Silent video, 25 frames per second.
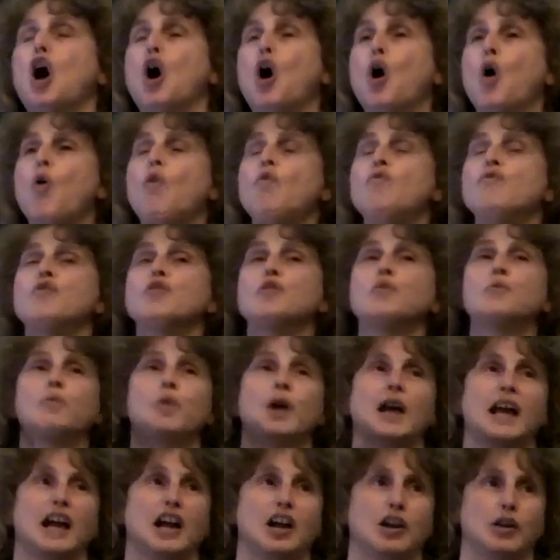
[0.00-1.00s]

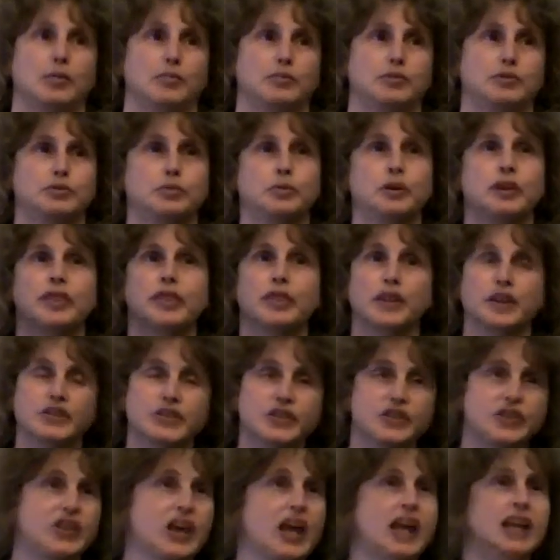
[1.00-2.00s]
overwhelmed with the
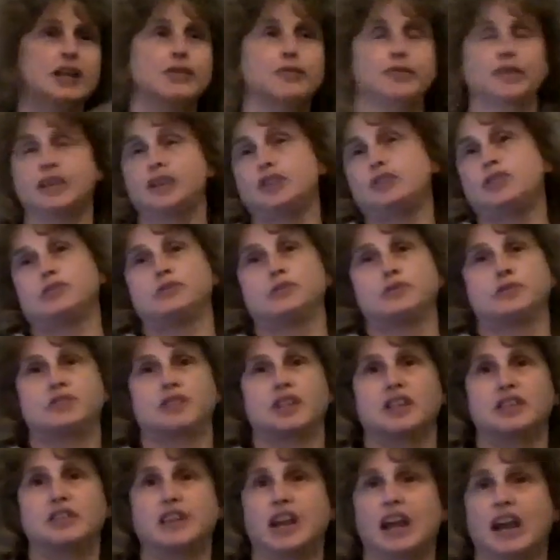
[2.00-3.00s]
set of issues
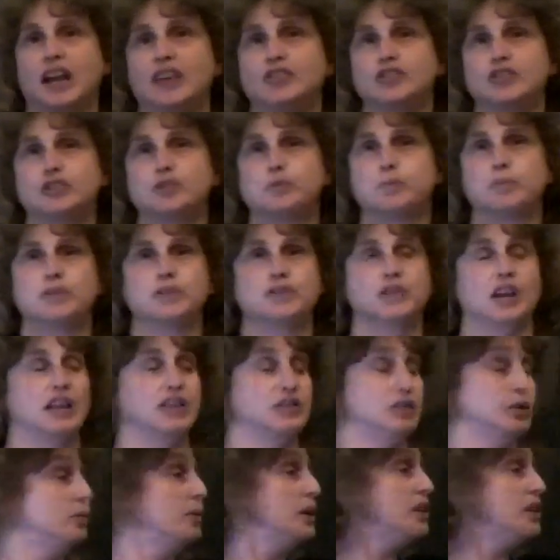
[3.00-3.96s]
that Dan just presented,